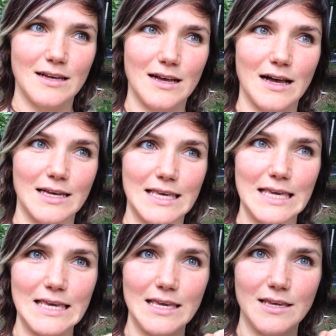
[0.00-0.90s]
a
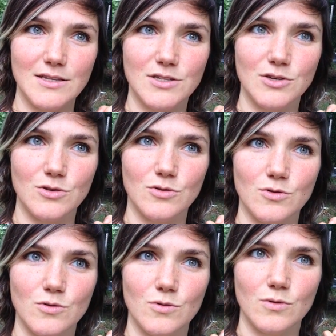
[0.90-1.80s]
key
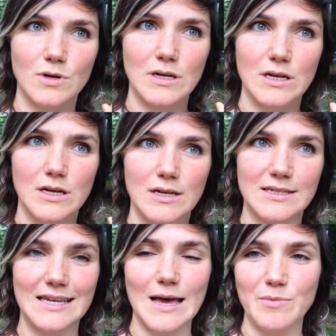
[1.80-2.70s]
to
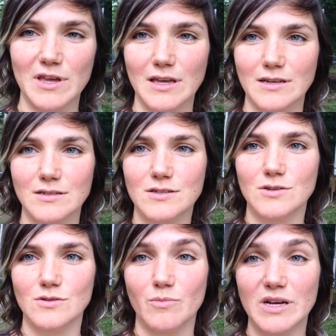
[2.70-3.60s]
tapping
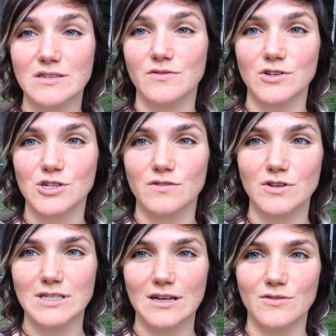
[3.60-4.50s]
into the best version of
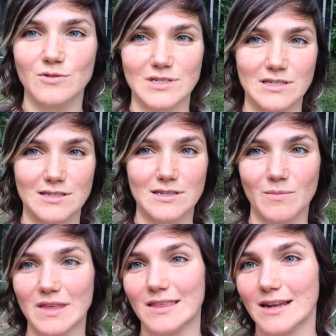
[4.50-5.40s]
yourself, which is
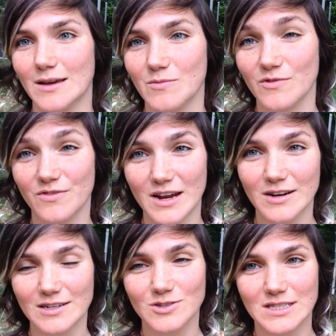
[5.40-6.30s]
something that I'm
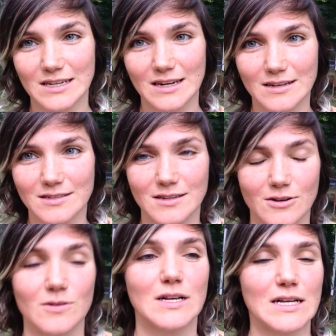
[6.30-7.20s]
very interested in.
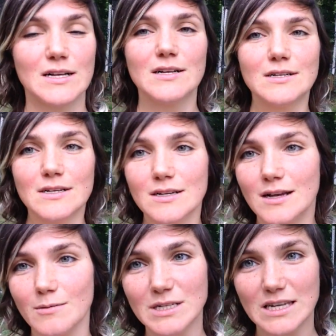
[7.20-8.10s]
So
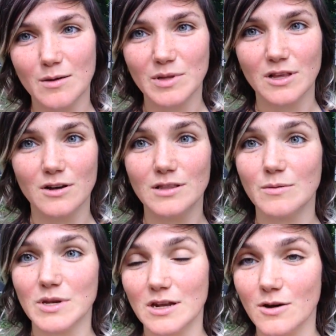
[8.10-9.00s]
comment down below,
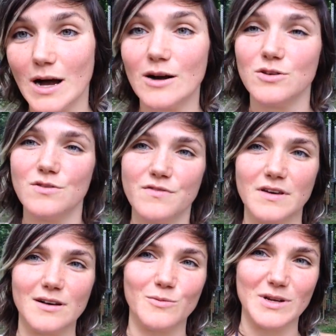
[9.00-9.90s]
let me know how you
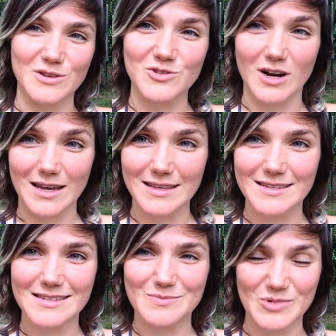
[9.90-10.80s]
feel when you try
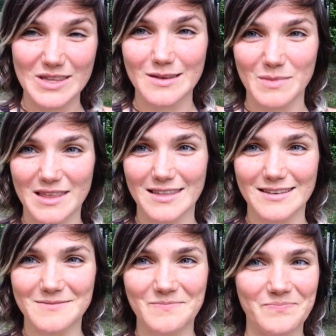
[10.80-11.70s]
this breathing method.
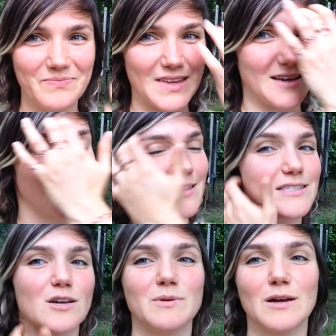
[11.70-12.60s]
And
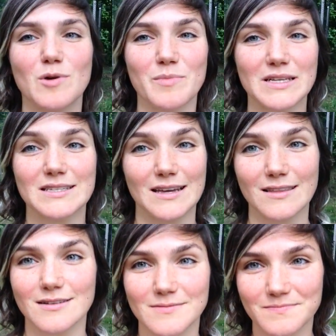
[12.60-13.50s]
let's all become our best together.